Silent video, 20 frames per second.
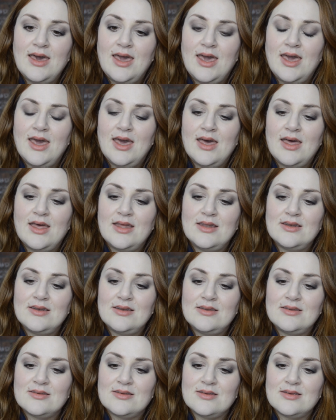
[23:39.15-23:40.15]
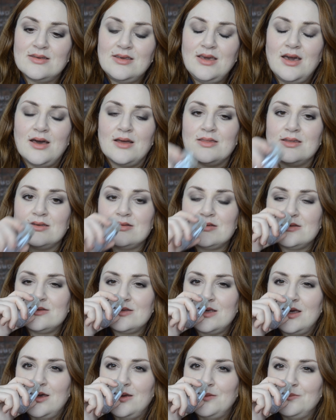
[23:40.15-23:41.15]
And yeah, this is
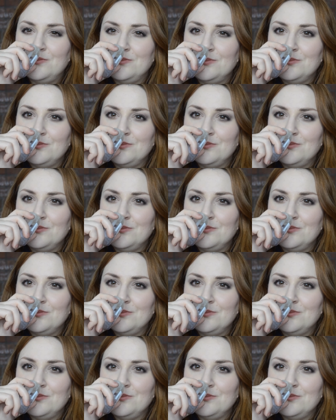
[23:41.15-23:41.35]
a